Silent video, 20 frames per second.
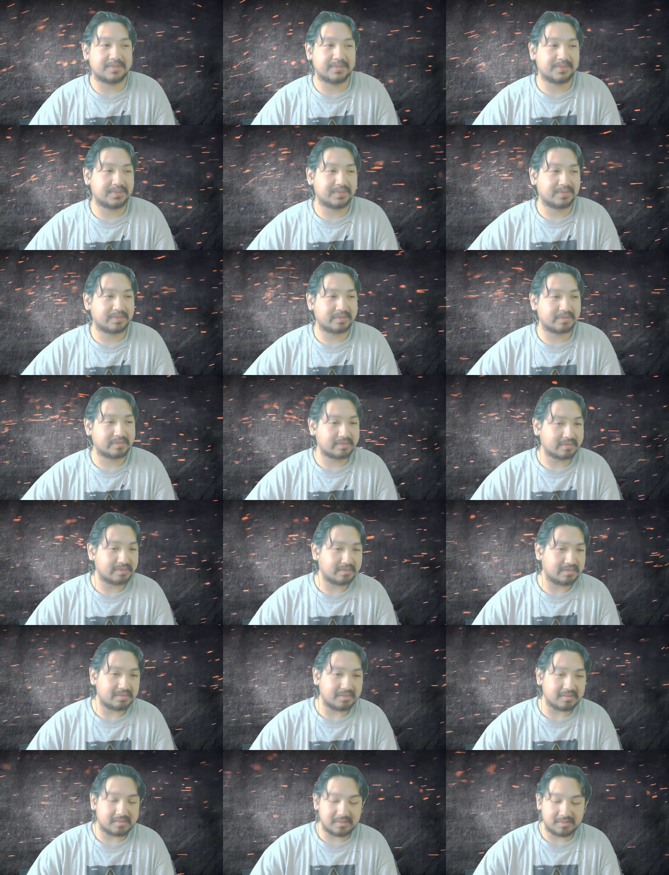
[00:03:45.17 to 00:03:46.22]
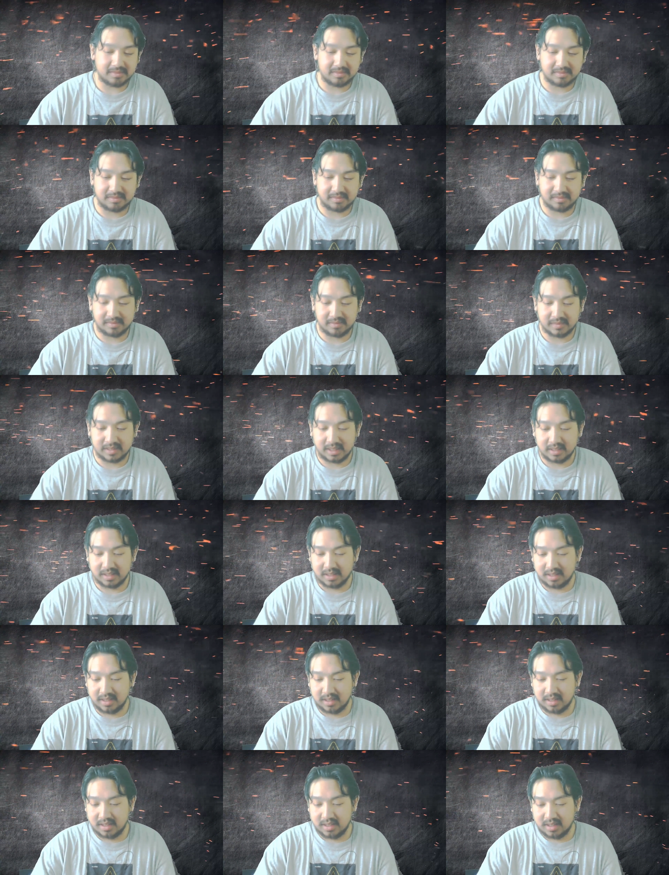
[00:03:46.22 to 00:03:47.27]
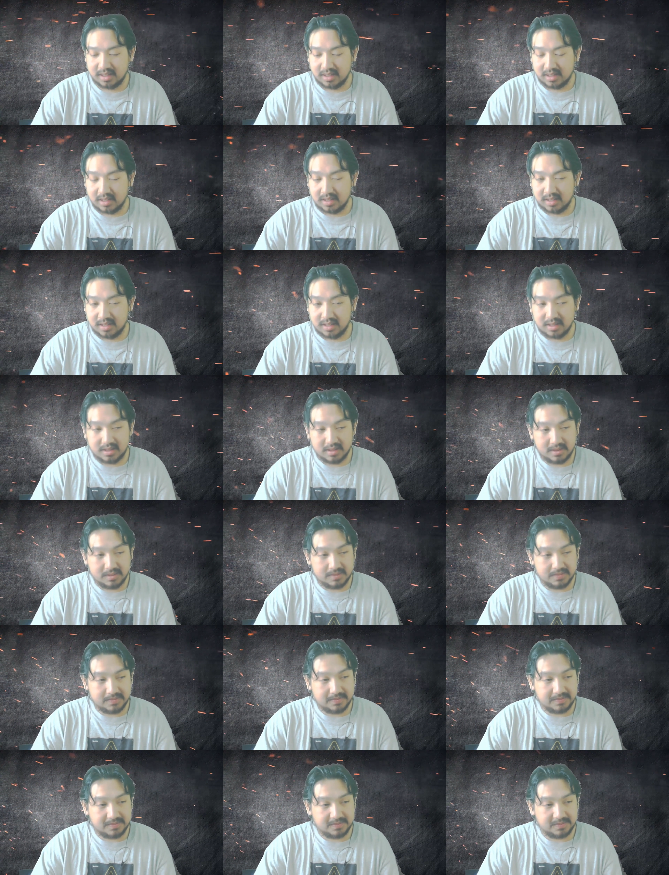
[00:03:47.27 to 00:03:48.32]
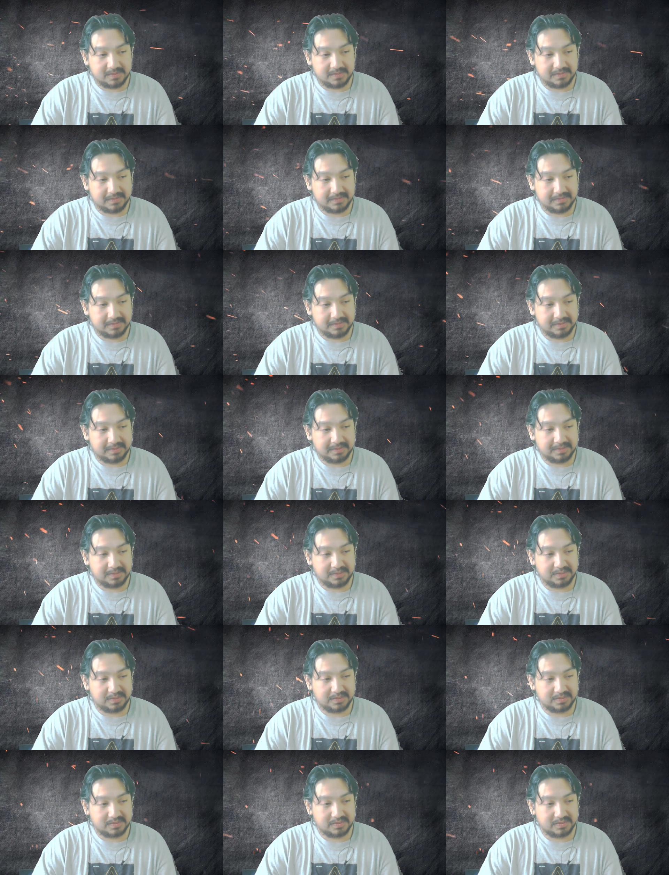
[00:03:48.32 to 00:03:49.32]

Nobody speaks.